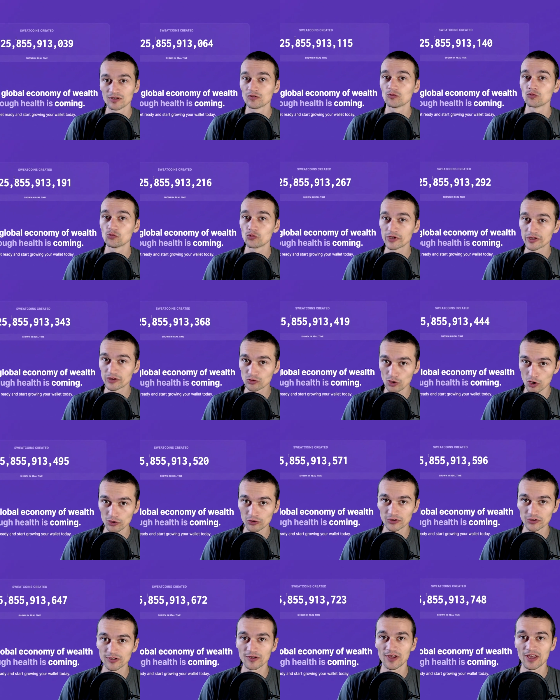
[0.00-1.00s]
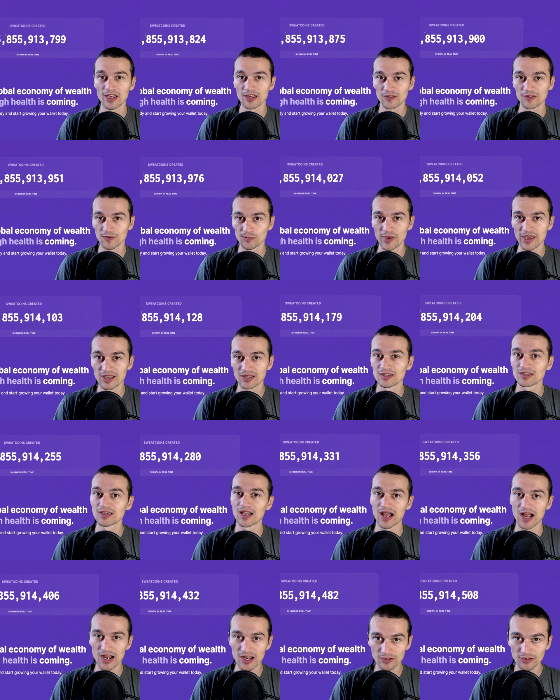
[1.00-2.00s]
I don't expect
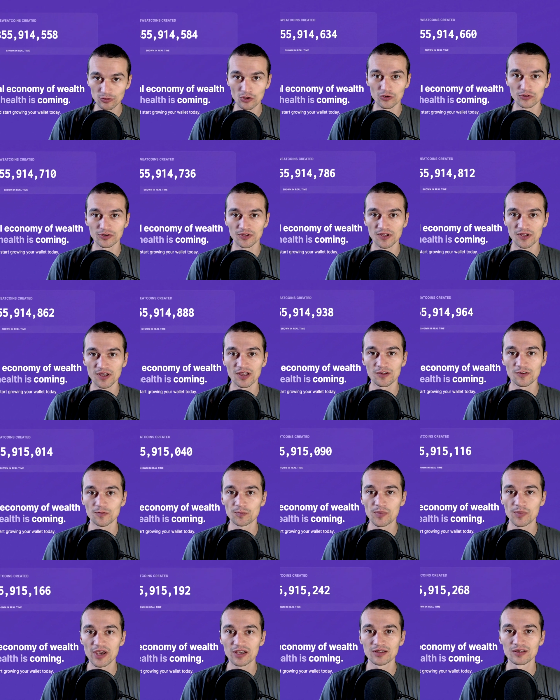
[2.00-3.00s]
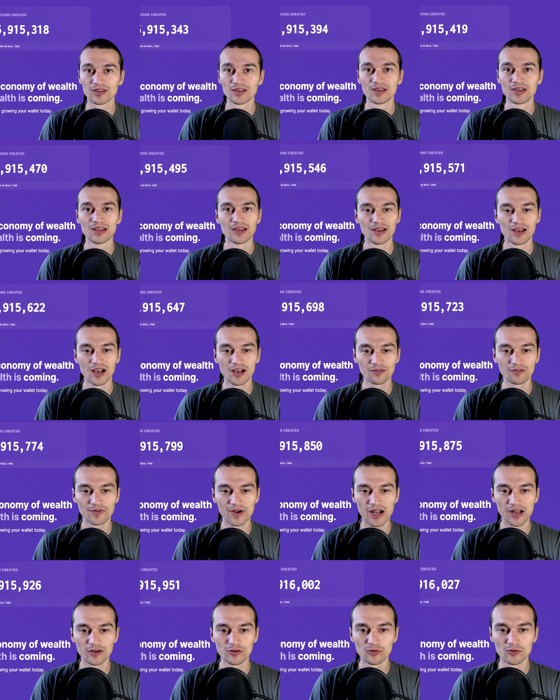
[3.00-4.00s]
a
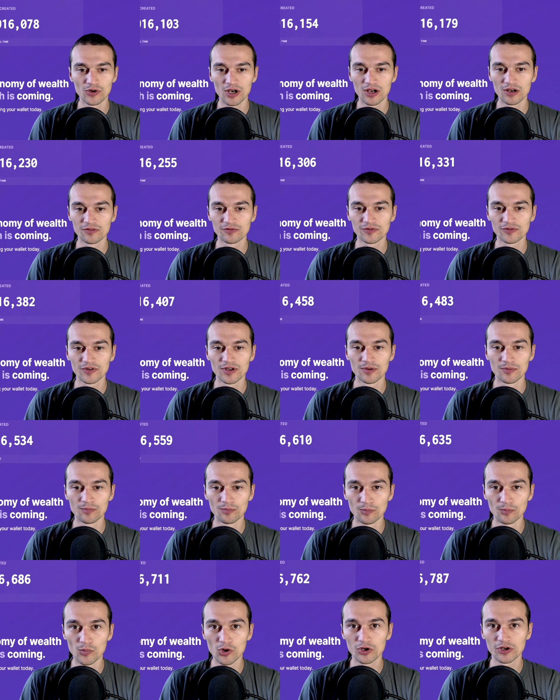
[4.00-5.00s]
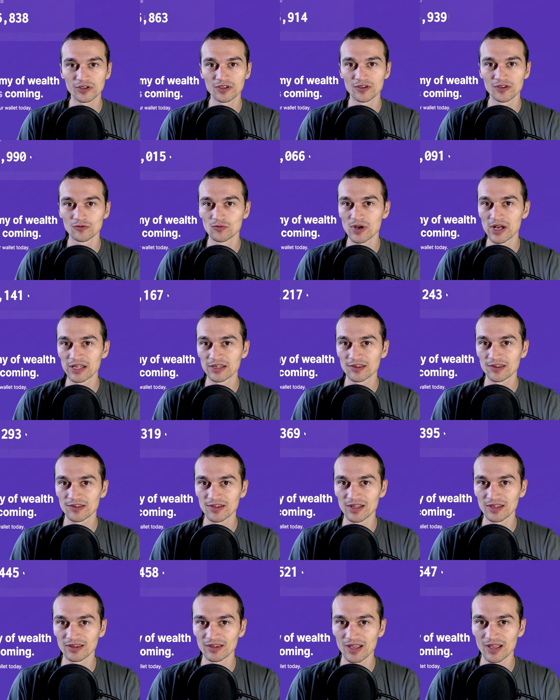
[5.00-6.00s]
value of more than 1
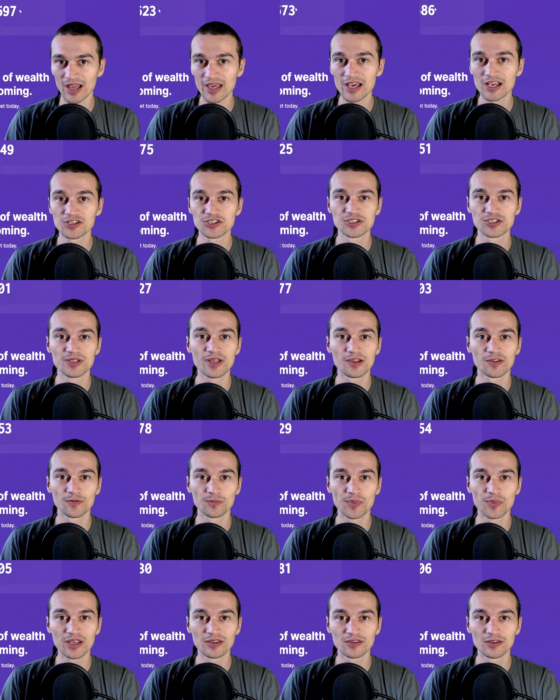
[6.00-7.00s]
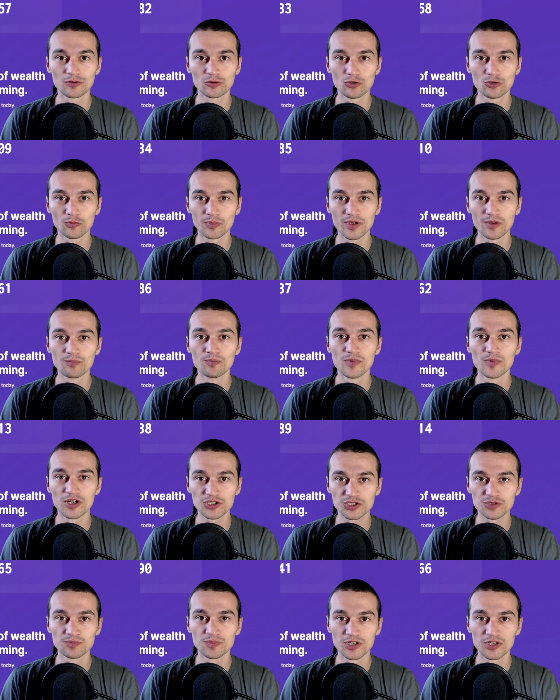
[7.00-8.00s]
cent. I actually expect it to be
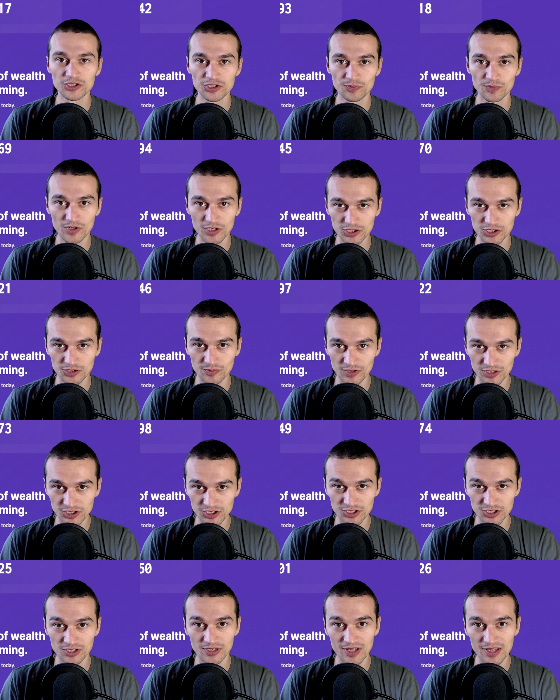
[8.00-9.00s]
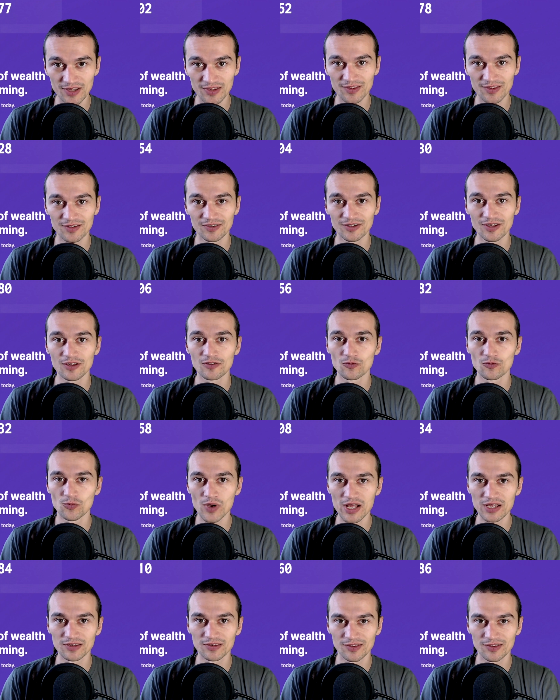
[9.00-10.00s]
much less than
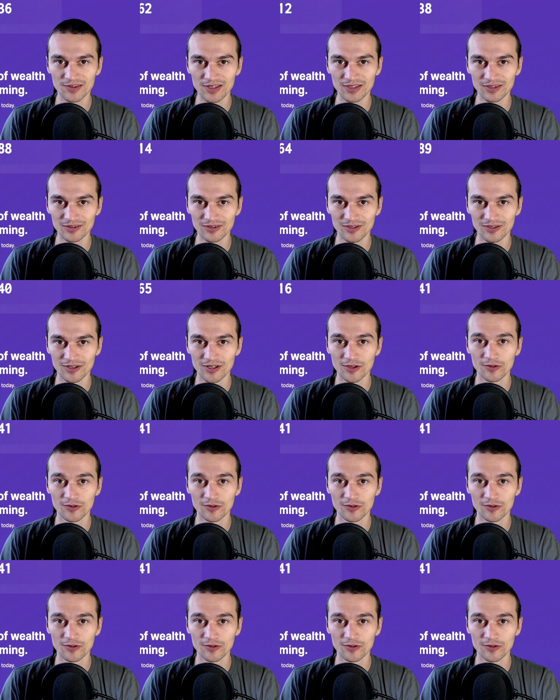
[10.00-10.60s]
1 cent.